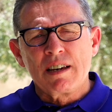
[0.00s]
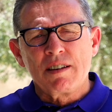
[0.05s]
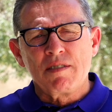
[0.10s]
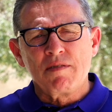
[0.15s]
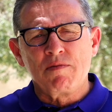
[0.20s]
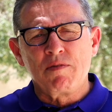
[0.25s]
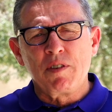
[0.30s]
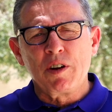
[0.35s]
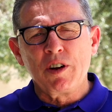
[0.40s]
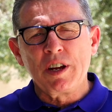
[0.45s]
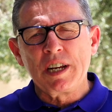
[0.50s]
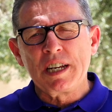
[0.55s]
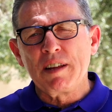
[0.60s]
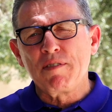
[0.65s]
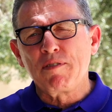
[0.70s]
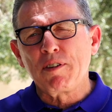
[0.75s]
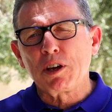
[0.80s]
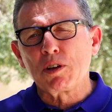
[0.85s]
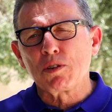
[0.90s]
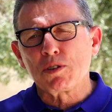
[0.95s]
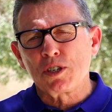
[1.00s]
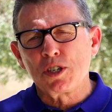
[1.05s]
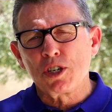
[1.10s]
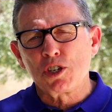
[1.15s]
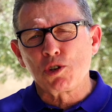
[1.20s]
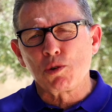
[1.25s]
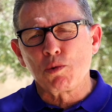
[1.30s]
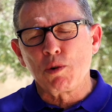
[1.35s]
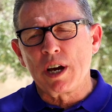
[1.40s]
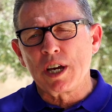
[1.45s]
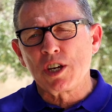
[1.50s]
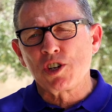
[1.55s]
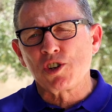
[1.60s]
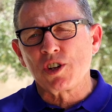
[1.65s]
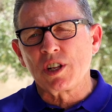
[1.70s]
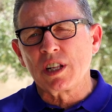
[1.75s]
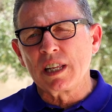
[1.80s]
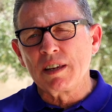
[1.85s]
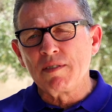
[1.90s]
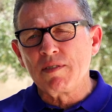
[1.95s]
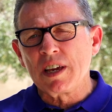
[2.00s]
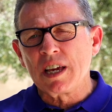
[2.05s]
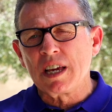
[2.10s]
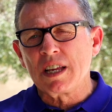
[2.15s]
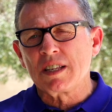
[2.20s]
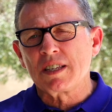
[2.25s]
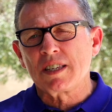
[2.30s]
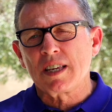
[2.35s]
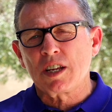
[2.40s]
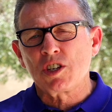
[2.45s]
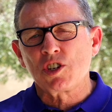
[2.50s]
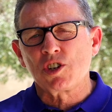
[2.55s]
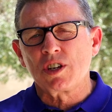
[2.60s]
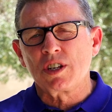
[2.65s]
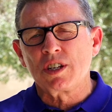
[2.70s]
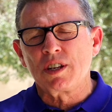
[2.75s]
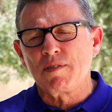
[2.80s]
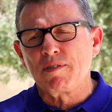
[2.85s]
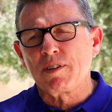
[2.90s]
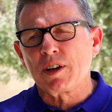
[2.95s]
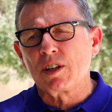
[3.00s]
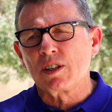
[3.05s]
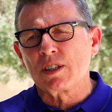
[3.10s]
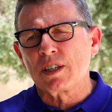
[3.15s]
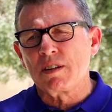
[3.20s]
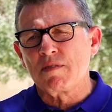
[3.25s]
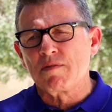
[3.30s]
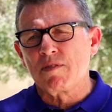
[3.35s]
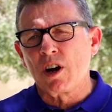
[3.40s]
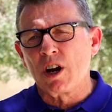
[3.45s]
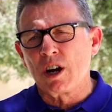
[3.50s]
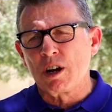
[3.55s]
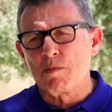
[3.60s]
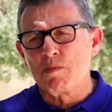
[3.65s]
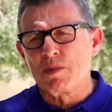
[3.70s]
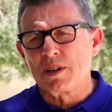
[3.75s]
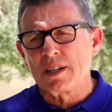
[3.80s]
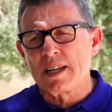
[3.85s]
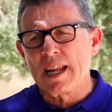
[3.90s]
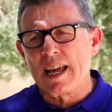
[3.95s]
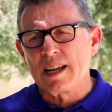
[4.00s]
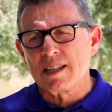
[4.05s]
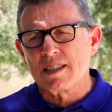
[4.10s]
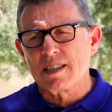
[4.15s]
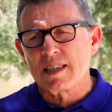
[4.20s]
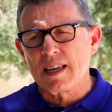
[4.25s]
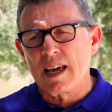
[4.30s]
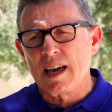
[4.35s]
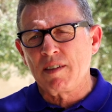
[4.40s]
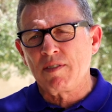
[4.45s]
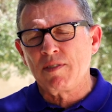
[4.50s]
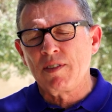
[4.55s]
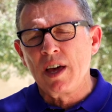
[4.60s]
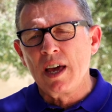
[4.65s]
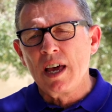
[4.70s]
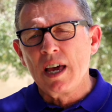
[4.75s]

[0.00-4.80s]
very difficult situation, living in such a difficult environment down south,